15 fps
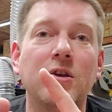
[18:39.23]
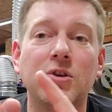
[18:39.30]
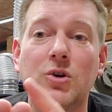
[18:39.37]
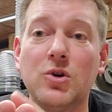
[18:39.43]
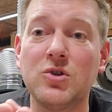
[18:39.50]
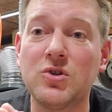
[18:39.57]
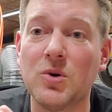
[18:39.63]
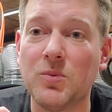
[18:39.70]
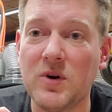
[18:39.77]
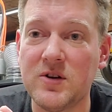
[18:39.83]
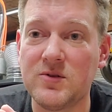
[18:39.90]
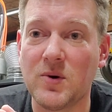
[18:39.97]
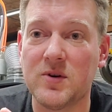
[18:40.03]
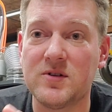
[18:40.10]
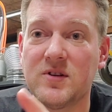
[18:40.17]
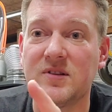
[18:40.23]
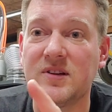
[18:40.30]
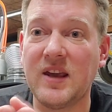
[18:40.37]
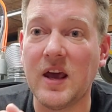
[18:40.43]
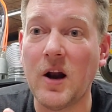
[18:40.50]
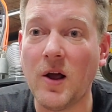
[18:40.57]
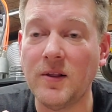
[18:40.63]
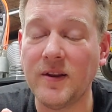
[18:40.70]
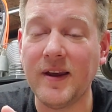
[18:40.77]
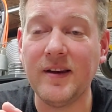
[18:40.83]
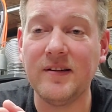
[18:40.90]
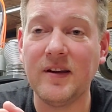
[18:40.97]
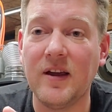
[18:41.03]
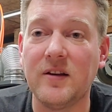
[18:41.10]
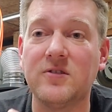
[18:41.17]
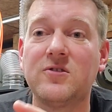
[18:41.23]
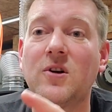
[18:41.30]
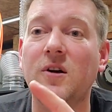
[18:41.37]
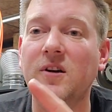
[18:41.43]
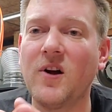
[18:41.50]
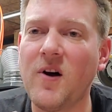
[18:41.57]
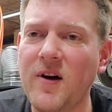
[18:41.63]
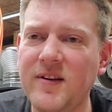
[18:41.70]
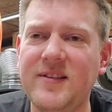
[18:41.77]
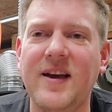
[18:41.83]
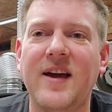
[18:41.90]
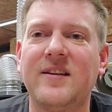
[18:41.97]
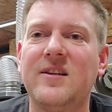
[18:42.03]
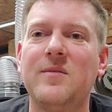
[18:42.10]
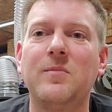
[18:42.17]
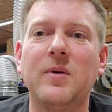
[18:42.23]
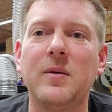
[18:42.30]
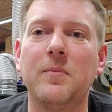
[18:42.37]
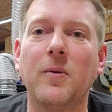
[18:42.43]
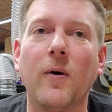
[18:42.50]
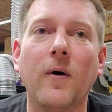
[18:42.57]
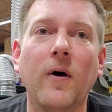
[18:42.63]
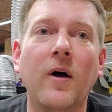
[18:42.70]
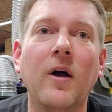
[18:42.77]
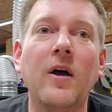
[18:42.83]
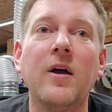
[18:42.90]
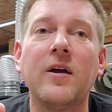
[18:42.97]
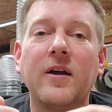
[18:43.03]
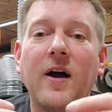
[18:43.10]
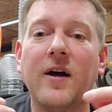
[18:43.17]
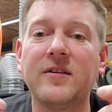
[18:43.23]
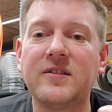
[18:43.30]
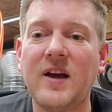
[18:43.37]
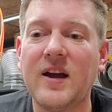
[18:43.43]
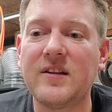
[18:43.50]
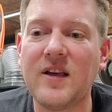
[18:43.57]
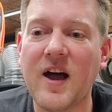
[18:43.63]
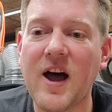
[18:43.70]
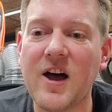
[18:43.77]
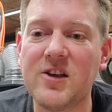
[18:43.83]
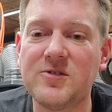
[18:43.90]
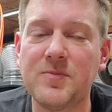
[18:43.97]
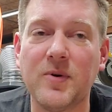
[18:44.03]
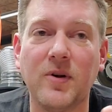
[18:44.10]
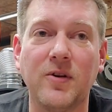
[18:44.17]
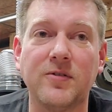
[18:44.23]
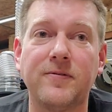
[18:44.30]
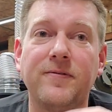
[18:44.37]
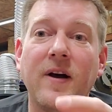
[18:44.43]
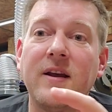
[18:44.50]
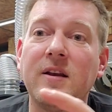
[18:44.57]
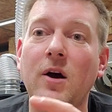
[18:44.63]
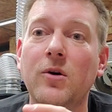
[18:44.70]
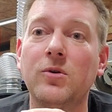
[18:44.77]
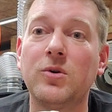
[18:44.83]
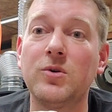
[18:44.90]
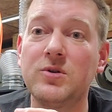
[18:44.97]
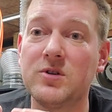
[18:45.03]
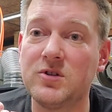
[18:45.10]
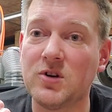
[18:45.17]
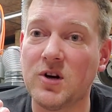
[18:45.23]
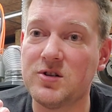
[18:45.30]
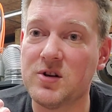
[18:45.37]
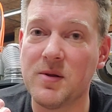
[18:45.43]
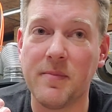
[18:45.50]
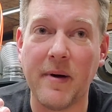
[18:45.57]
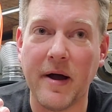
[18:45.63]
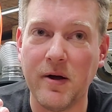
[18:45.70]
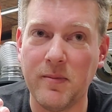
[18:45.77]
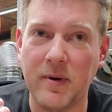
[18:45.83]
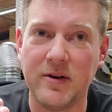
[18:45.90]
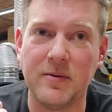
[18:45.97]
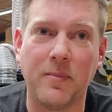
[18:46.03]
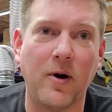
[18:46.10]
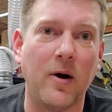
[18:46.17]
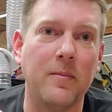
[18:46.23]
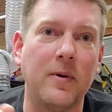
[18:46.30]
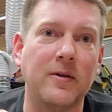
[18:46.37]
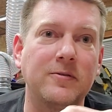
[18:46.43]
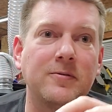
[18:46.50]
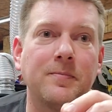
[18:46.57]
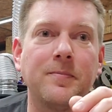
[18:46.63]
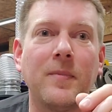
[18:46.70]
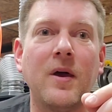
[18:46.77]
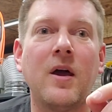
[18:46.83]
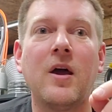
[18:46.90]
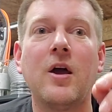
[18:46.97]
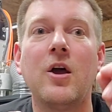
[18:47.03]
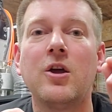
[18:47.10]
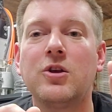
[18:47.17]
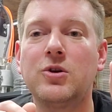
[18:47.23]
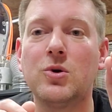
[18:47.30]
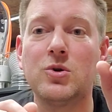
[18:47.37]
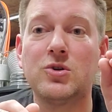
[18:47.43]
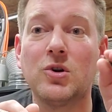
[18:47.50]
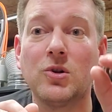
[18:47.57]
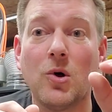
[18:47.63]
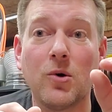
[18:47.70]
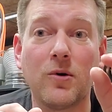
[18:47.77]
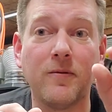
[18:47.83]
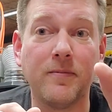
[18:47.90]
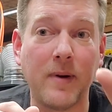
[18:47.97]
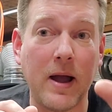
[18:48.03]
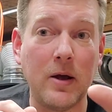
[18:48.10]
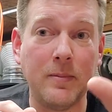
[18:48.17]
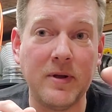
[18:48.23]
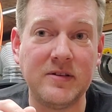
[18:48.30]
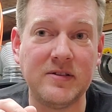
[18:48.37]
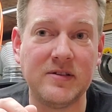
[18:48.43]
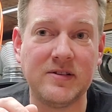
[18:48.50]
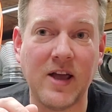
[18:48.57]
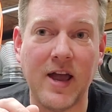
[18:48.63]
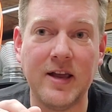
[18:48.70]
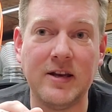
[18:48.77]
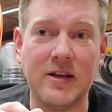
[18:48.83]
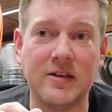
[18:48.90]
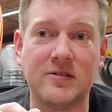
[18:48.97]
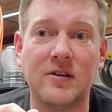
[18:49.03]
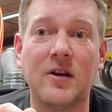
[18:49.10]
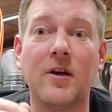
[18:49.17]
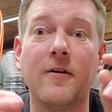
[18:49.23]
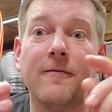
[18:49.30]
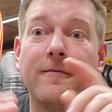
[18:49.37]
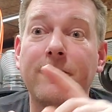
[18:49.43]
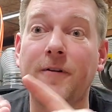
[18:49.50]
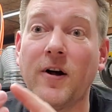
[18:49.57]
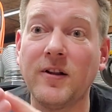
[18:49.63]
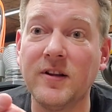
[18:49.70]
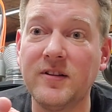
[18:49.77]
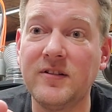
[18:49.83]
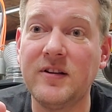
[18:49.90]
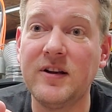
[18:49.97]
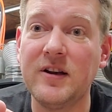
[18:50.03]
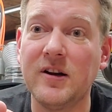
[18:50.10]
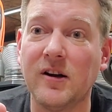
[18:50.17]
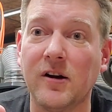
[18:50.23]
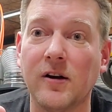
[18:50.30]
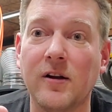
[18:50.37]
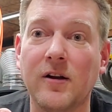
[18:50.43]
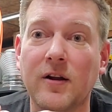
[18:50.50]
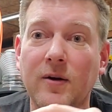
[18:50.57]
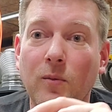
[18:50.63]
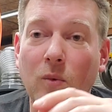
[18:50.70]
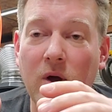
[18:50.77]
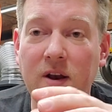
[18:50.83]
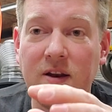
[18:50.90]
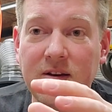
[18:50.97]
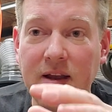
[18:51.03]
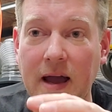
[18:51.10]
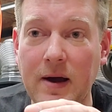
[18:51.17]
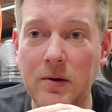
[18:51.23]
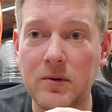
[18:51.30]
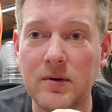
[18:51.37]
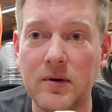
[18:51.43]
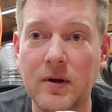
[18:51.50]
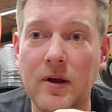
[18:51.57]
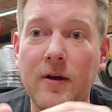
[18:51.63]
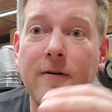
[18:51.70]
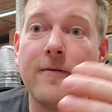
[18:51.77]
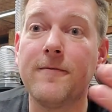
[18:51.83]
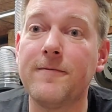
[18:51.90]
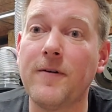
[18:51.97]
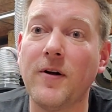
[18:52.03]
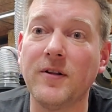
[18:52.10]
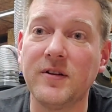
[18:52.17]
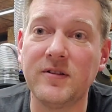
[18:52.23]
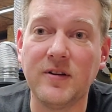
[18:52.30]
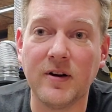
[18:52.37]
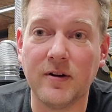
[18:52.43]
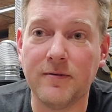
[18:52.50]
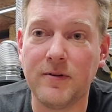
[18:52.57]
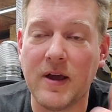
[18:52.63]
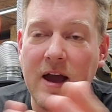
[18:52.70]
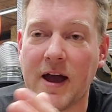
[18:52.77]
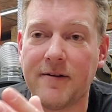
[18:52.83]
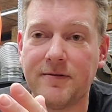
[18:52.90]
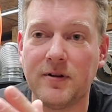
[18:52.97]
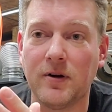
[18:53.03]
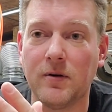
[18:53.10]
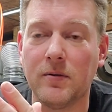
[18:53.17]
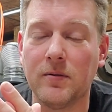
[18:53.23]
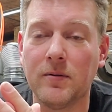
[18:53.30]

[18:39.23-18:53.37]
Use your resources. Get on LinkedIn. Start contacting people. Contact the hospitals. Find out who's in charge of the biomed departments. Use your local biomed societies volunteer. When in doubt, volunteer if you have to.